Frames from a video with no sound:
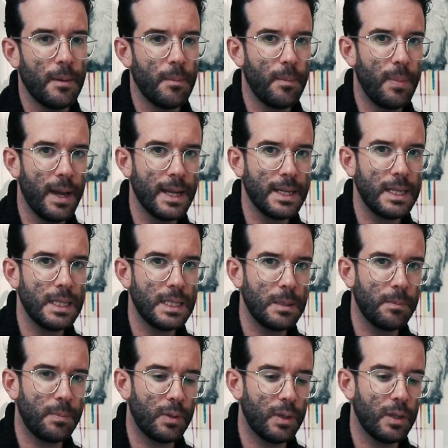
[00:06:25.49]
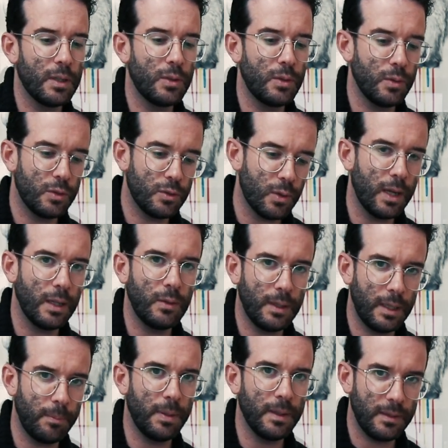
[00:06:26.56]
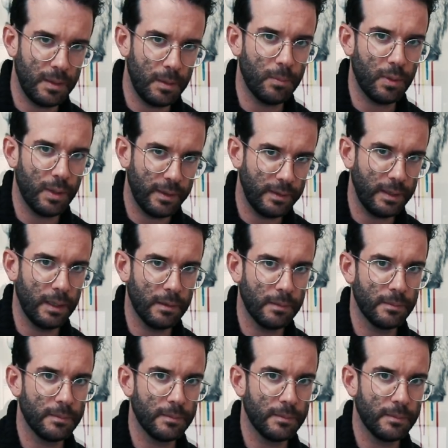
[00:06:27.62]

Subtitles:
But it's important to try to keep it simple still.